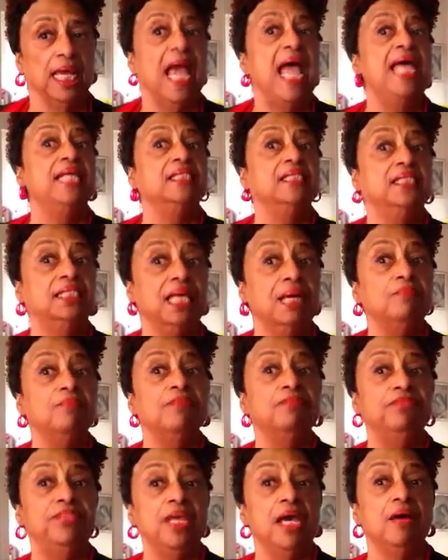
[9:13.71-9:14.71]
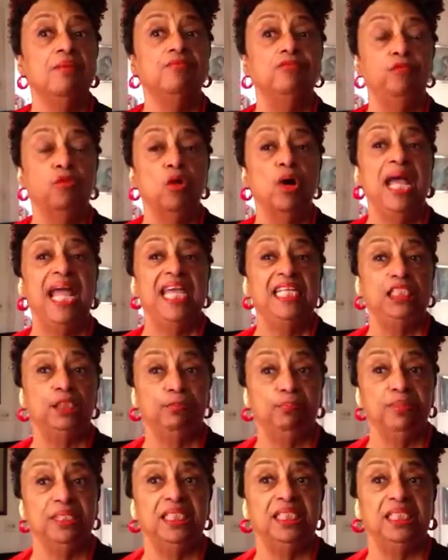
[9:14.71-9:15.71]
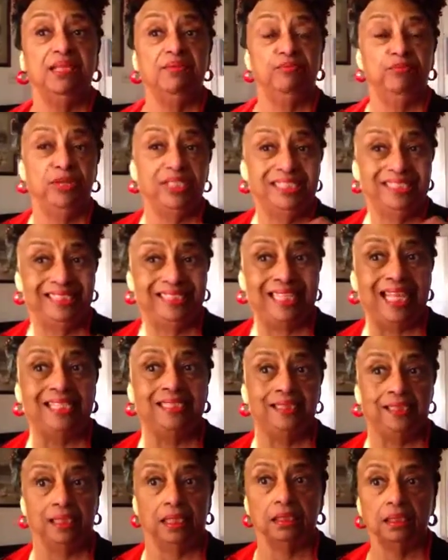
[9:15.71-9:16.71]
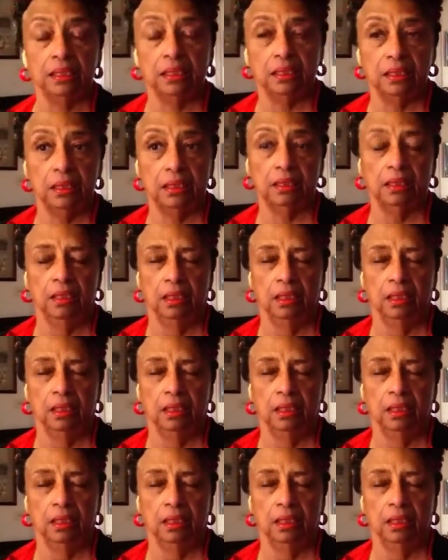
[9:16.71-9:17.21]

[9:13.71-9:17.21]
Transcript: and some of them for a specific sentence.